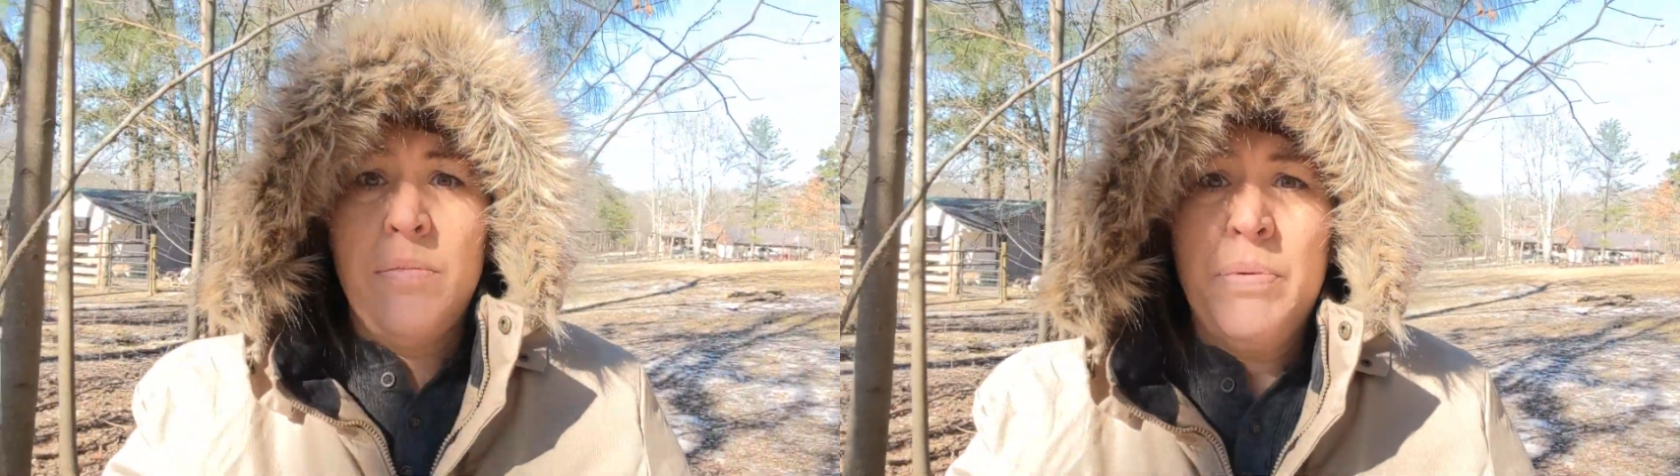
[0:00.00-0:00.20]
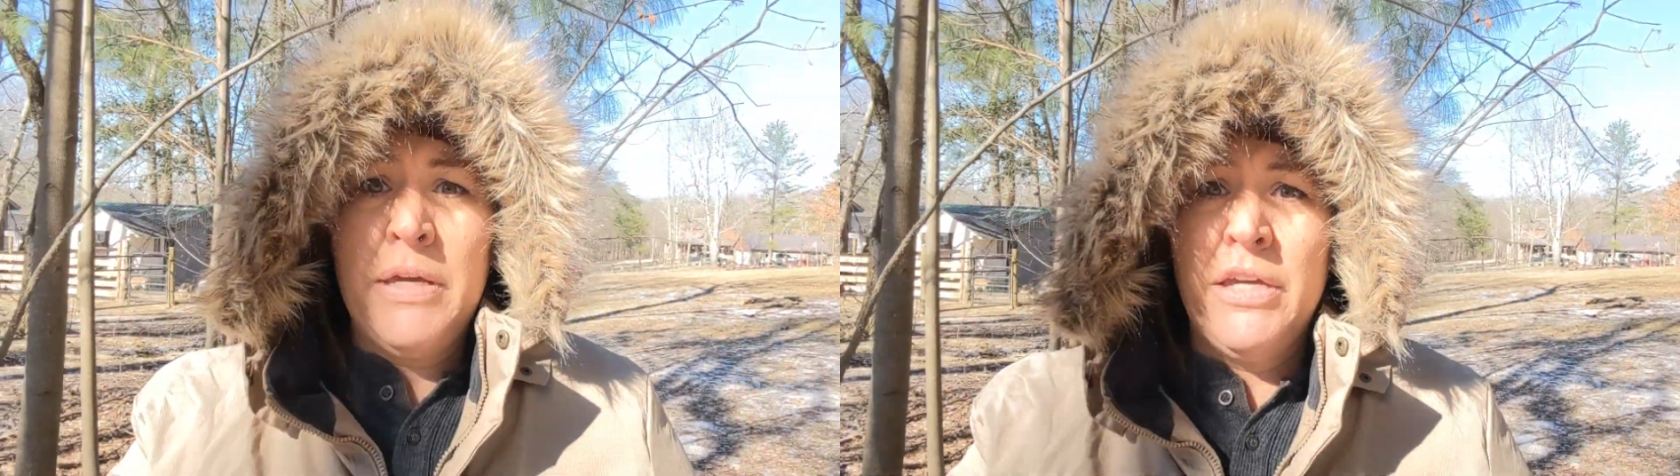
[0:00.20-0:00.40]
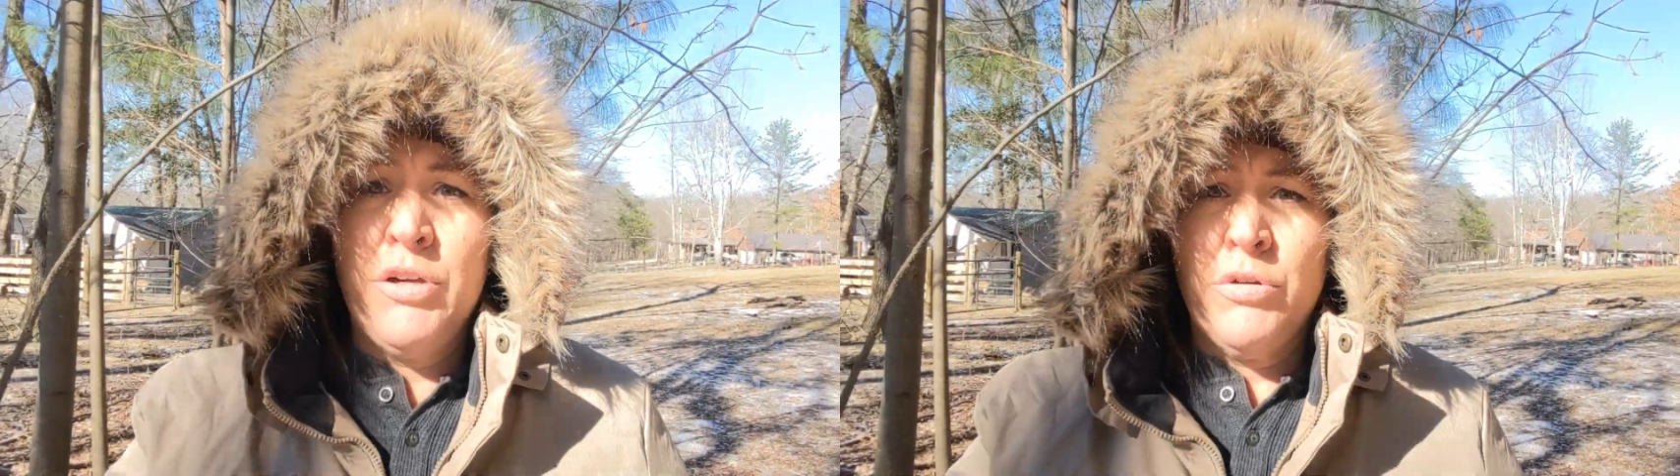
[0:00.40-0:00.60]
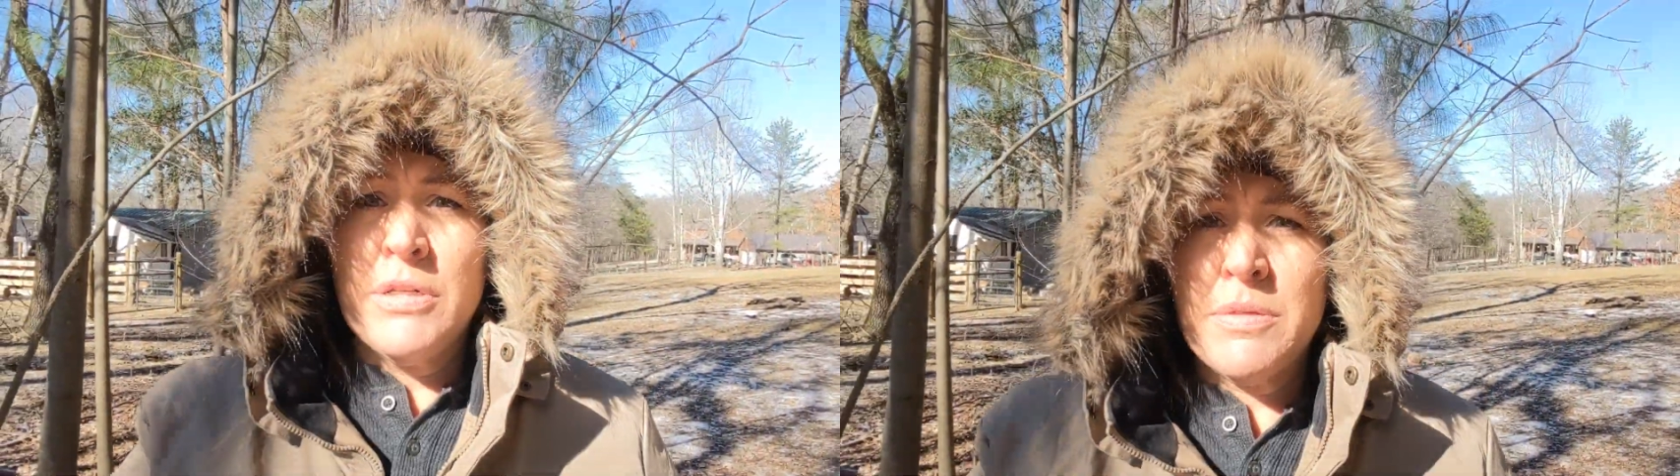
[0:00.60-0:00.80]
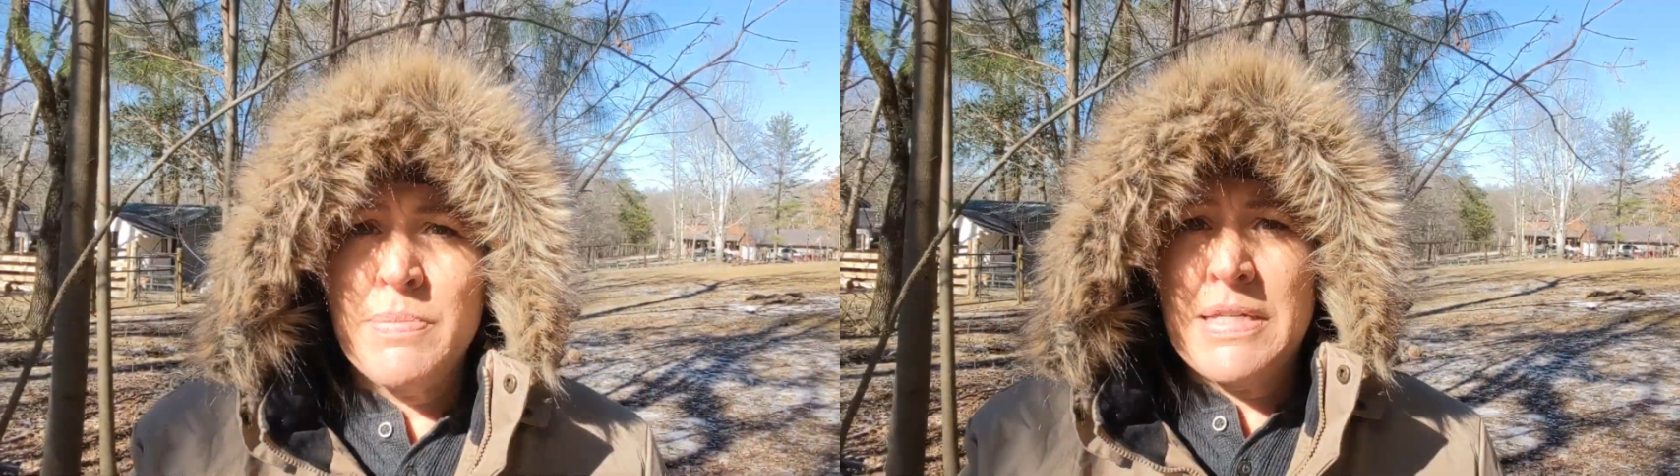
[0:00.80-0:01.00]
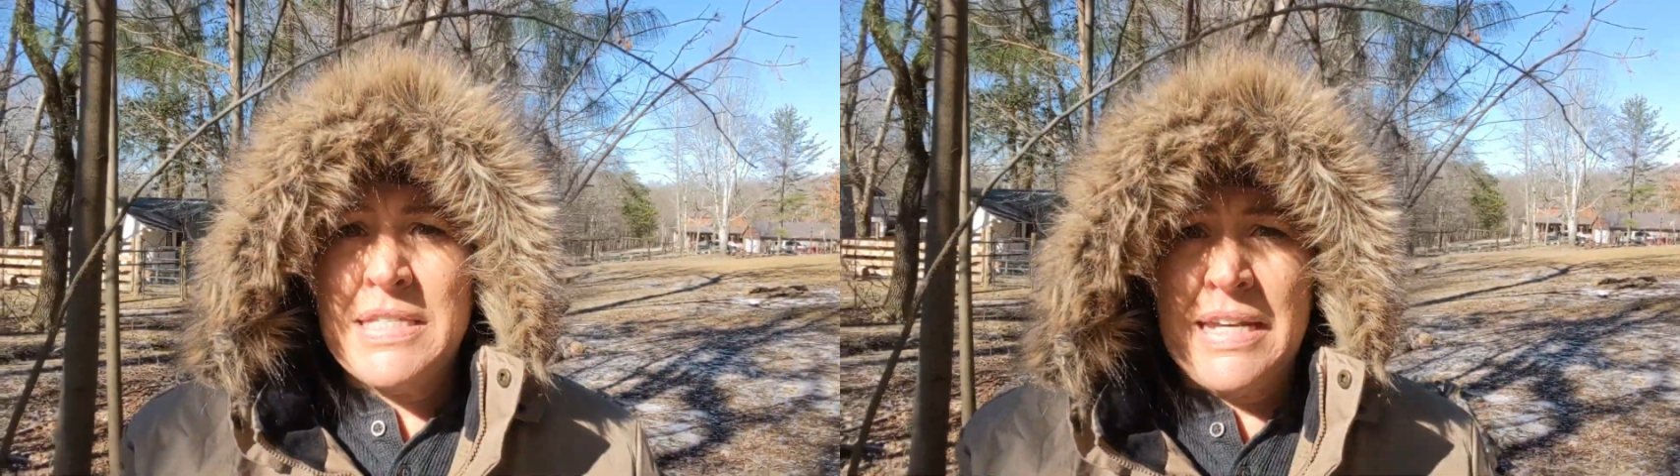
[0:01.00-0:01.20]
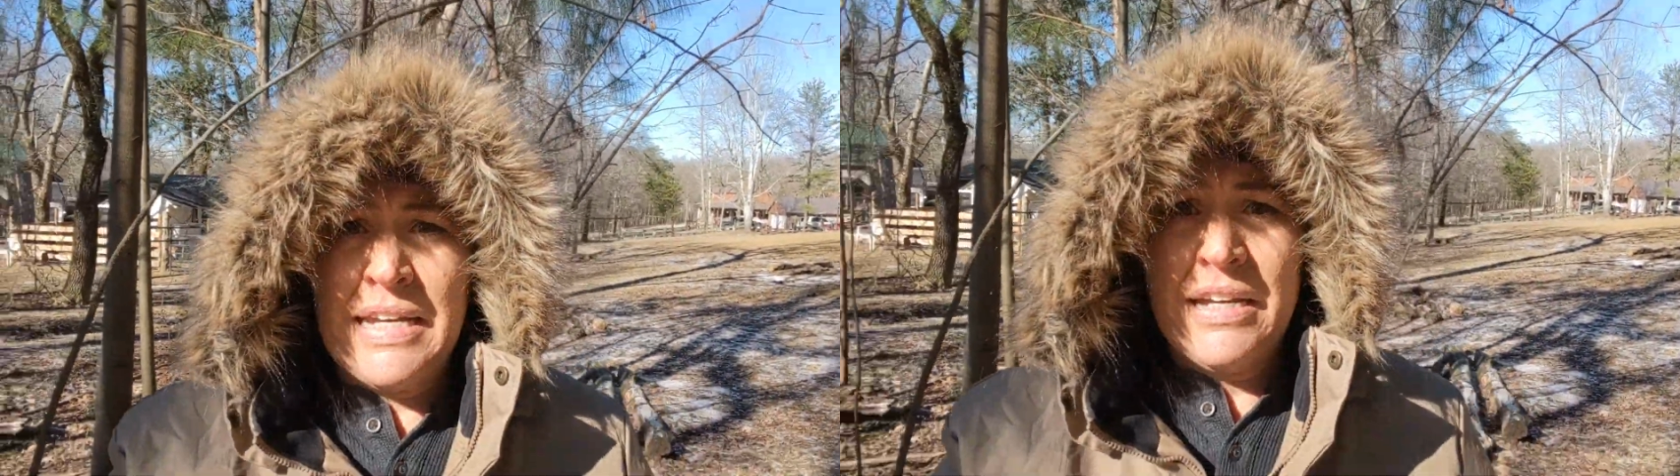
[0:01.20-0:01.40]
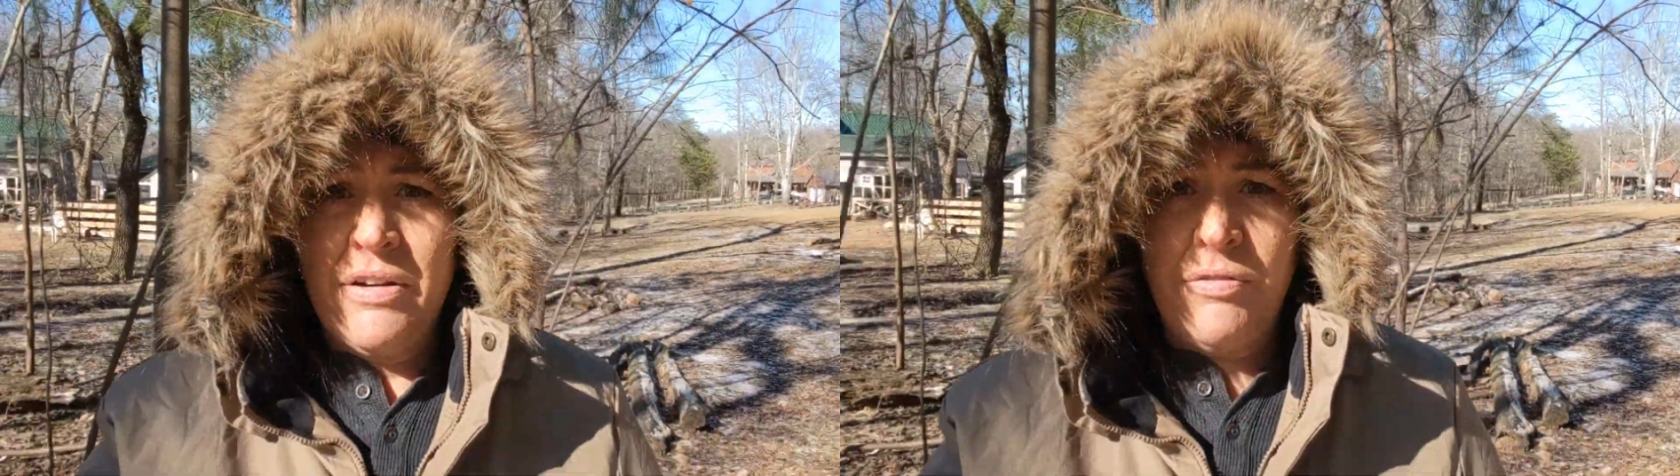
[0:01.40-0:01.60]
be Christmas Day